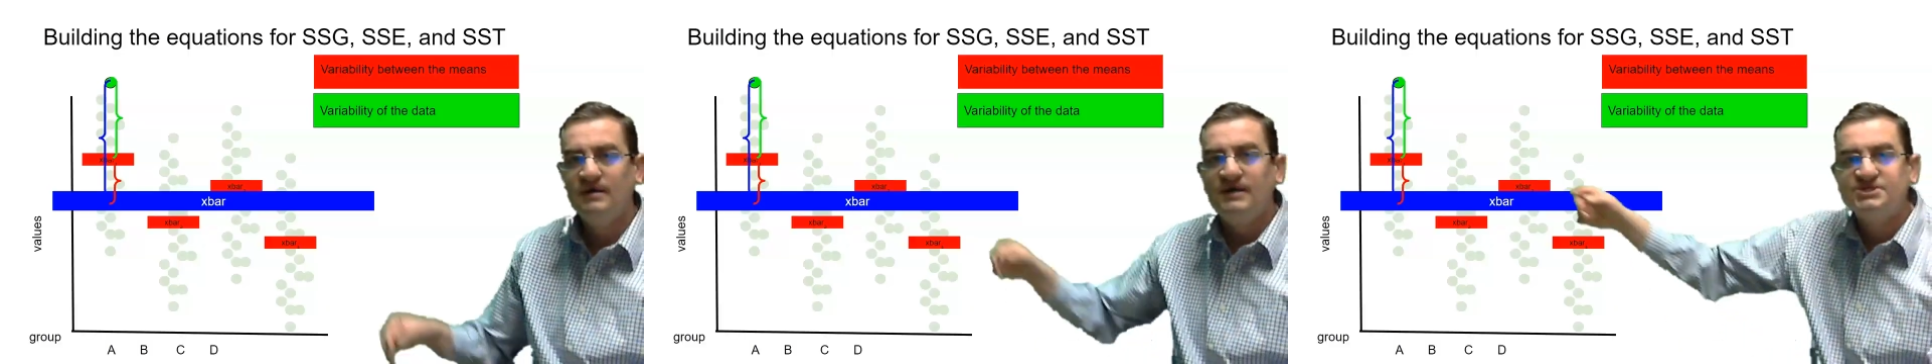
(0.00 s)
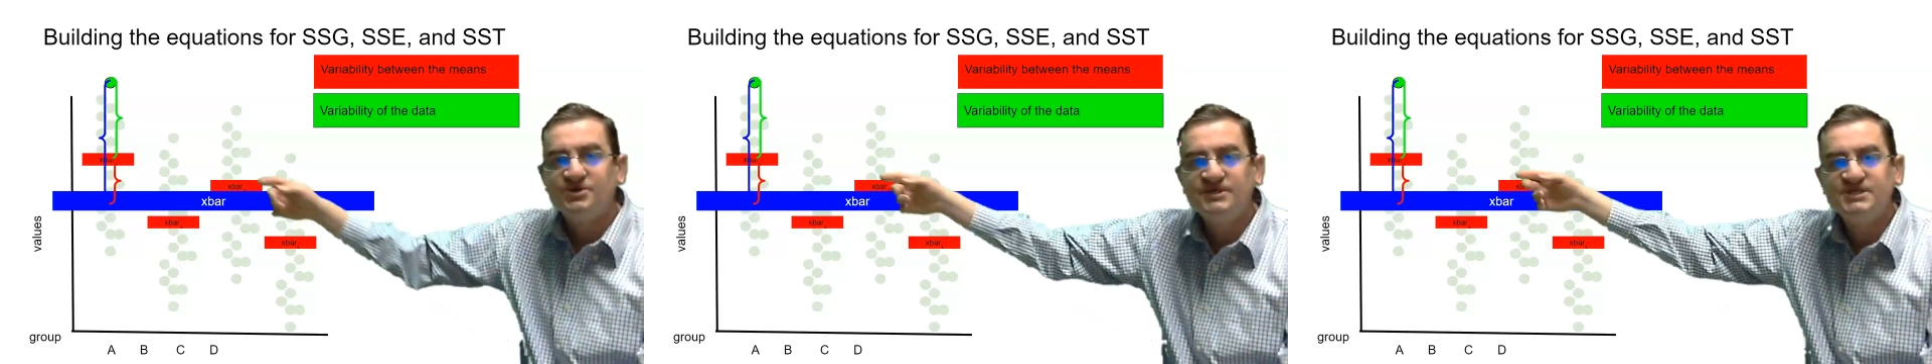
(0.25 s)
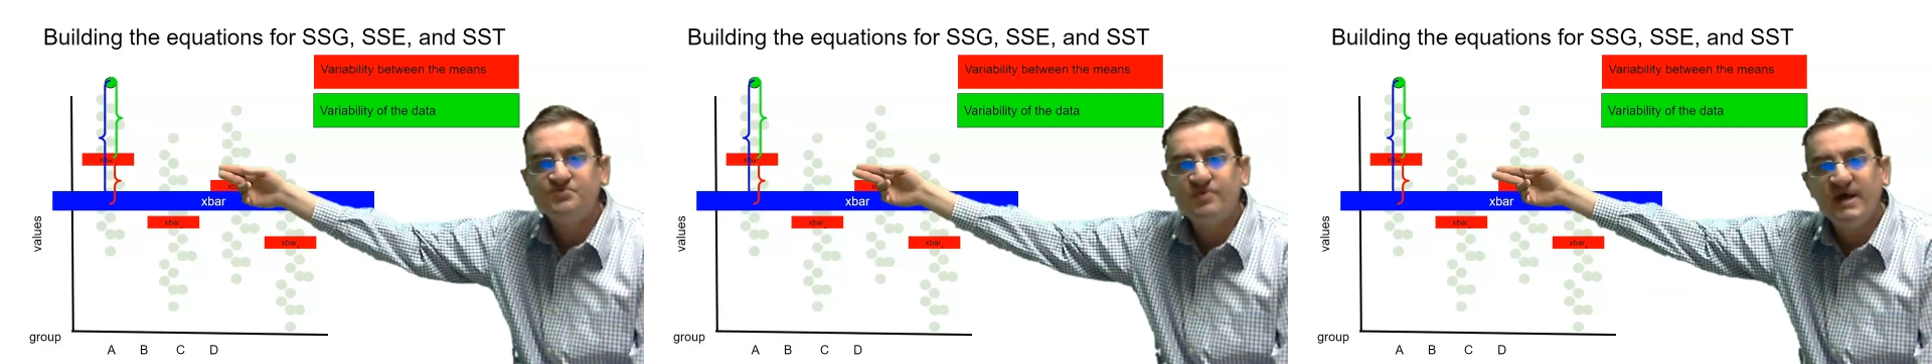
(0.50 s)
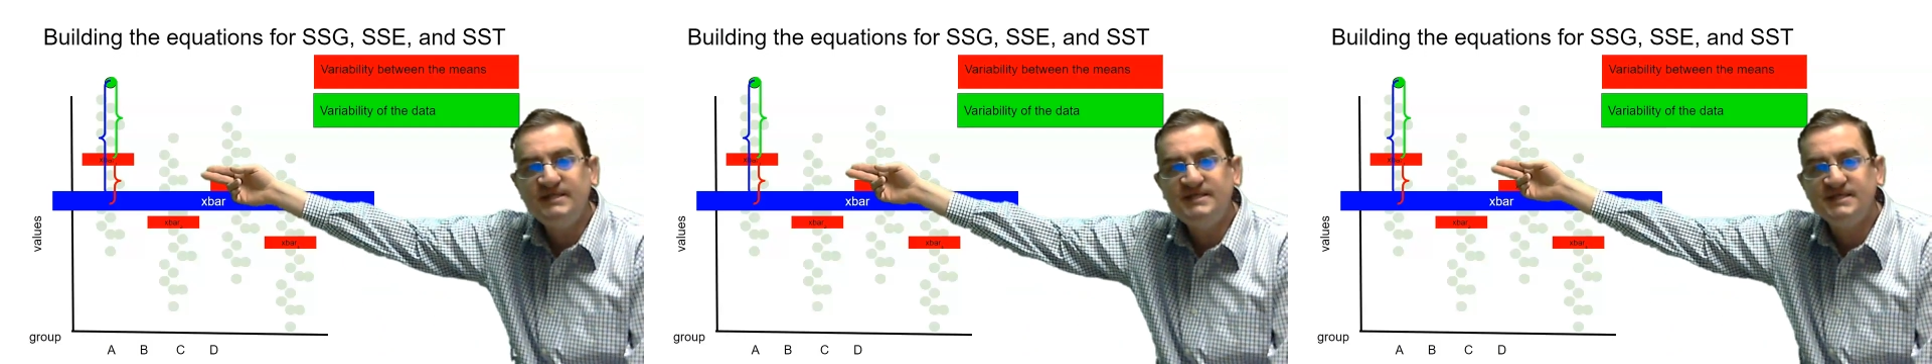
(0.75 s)
So this
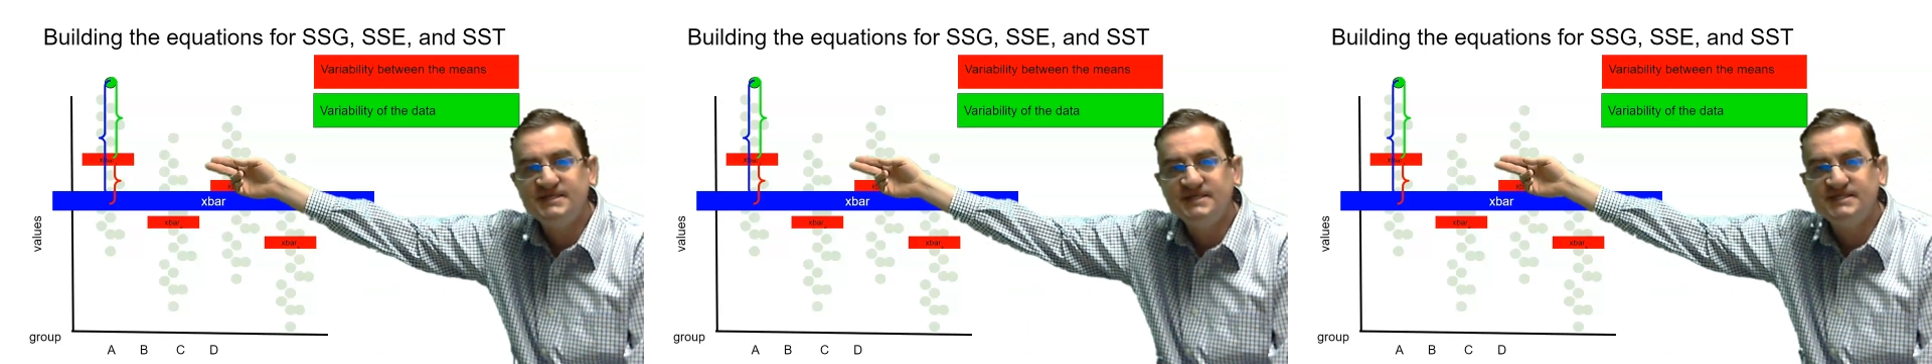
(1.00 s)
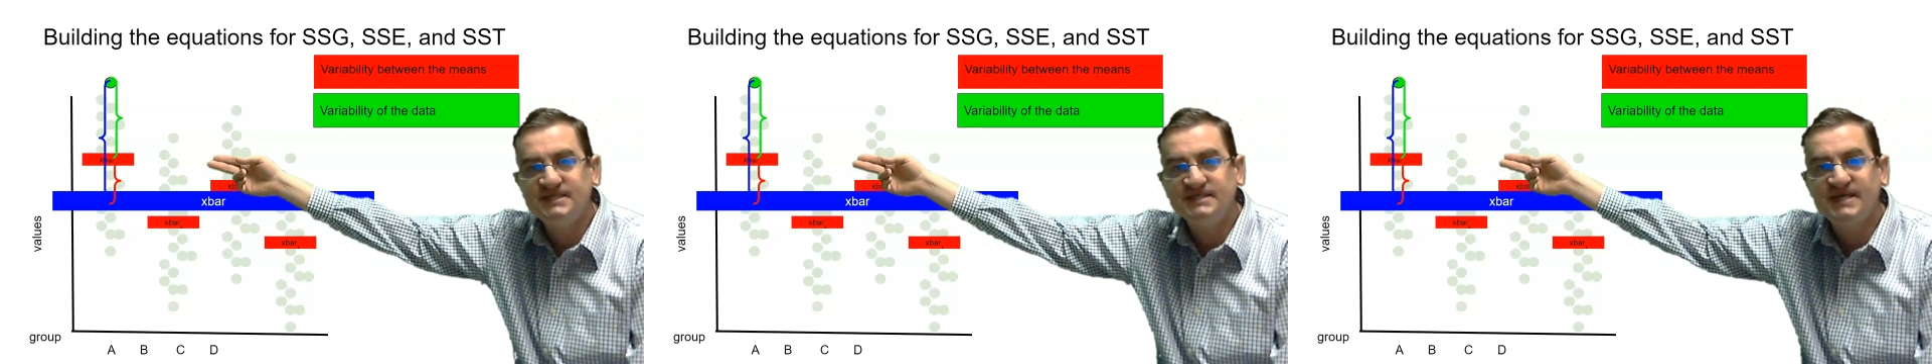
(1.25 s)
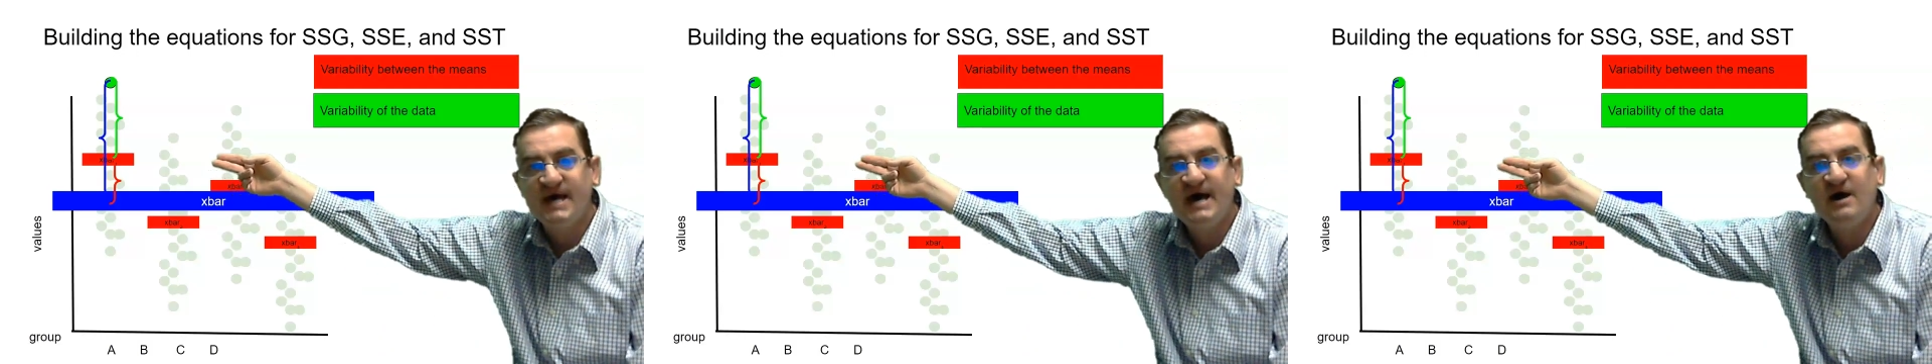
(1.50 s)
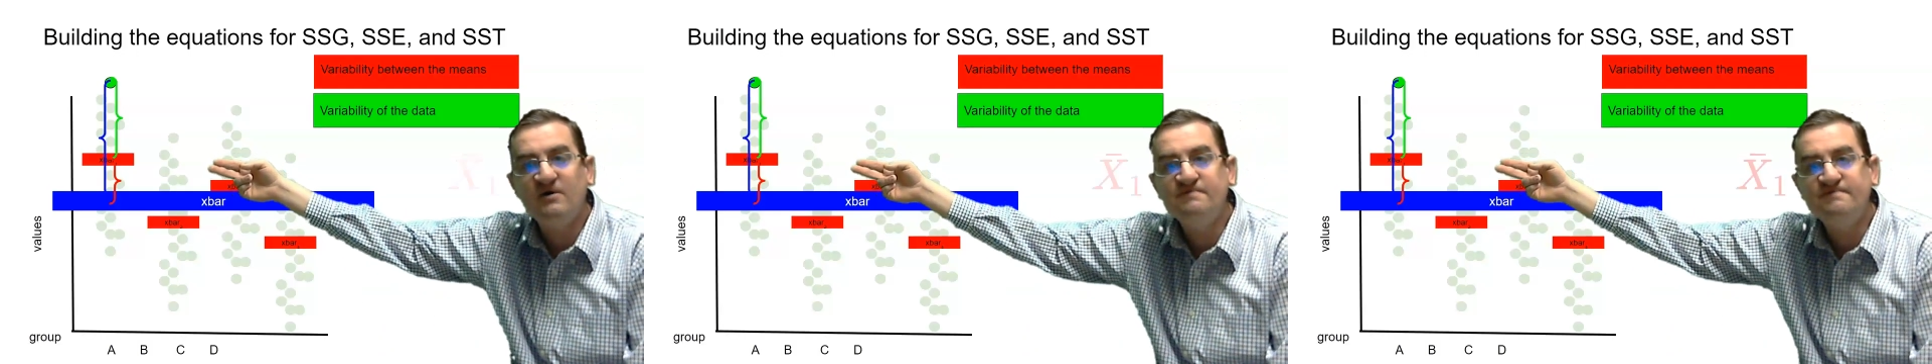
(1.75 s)
red distance is how